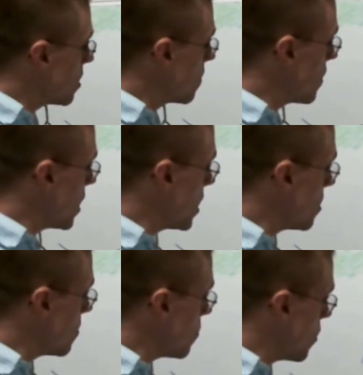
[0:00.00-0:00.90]

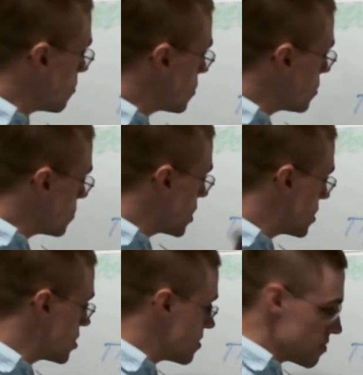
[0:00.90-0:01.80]
then those two
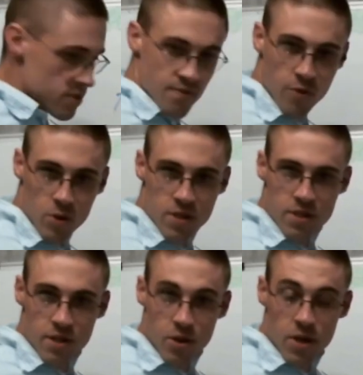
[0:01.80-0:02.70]
tension
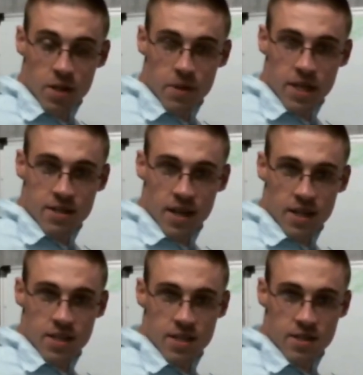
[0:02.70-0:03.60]
forces are going to be
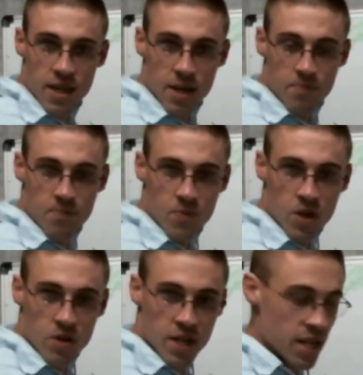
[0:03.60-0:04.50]
exactly the same.
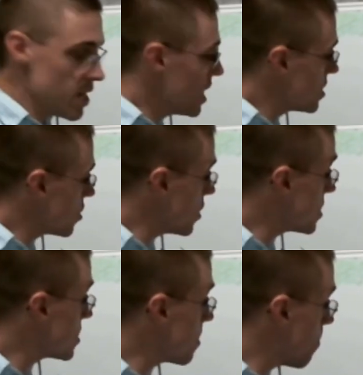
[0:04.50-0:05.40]
Okay, so
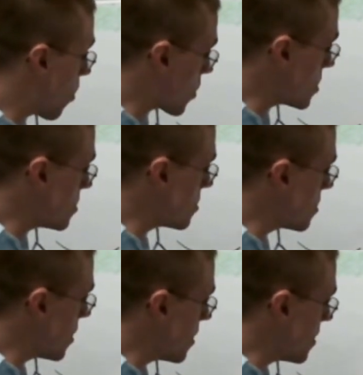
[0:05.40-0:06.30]
this is important.
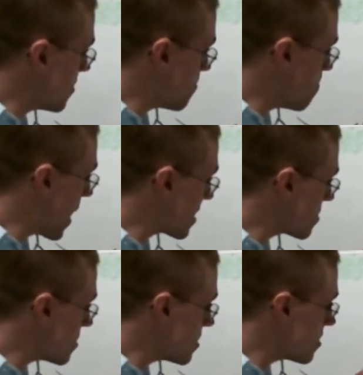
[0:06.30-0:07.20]

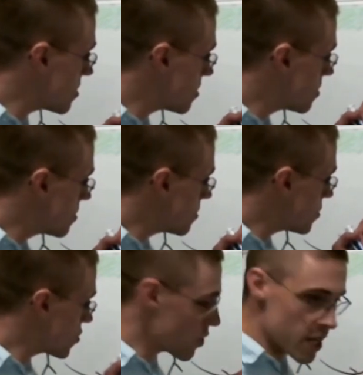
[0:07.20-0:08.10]
Massless
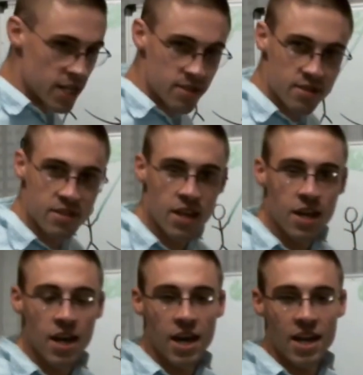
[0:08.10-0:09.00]
strings
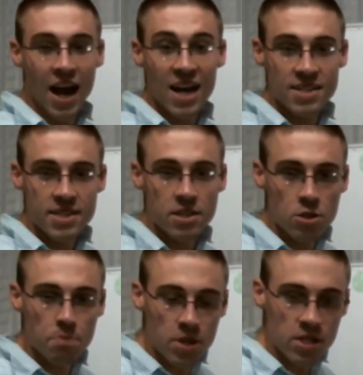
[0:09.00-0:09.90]
and
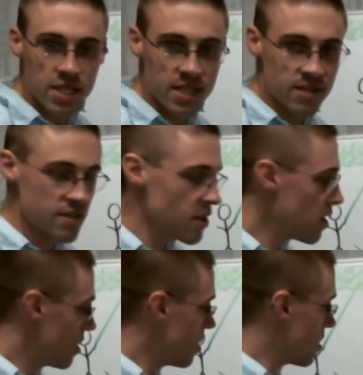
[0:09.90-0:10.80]
ideal pulleys
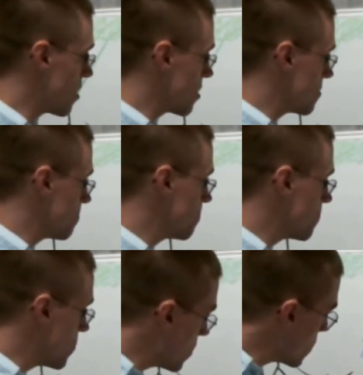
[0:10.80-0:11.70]
are
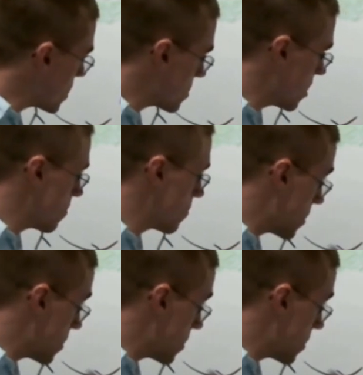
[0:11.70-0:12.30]
the things that